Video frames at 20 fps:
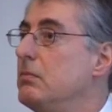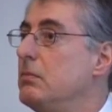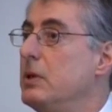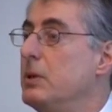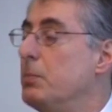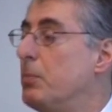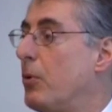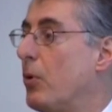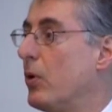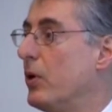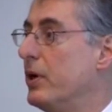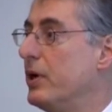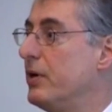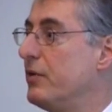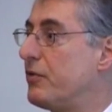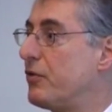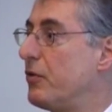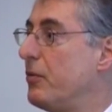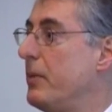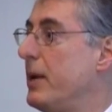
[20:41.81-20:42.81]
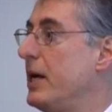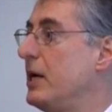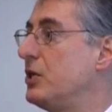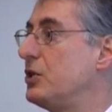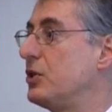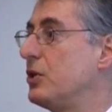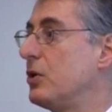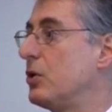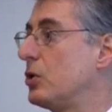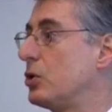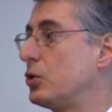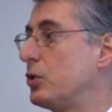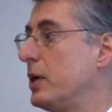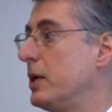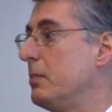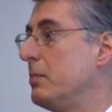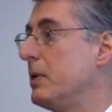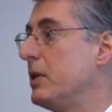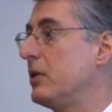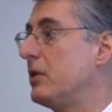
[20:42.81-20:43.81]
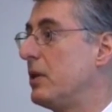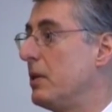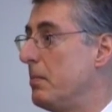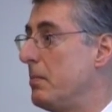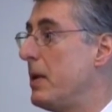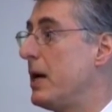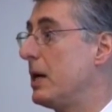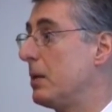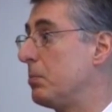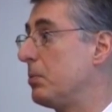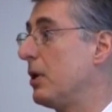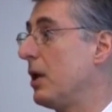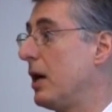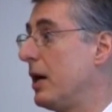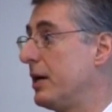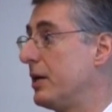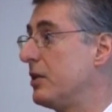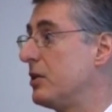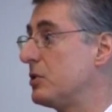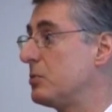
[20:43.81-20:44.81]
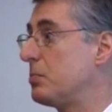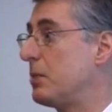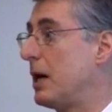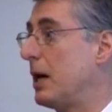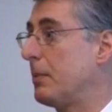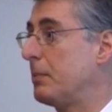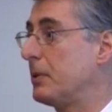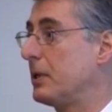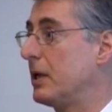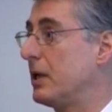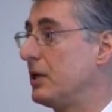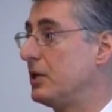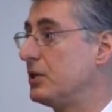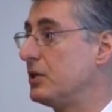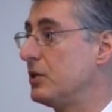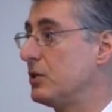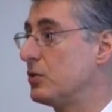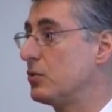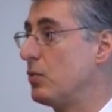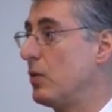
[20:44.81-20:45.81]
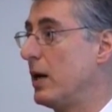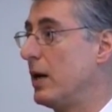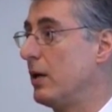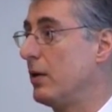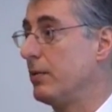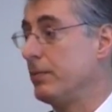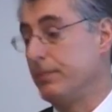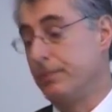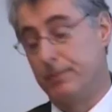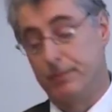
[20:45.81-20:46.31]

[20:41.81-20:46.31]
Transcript: important information or treatment that may apply to this population as well.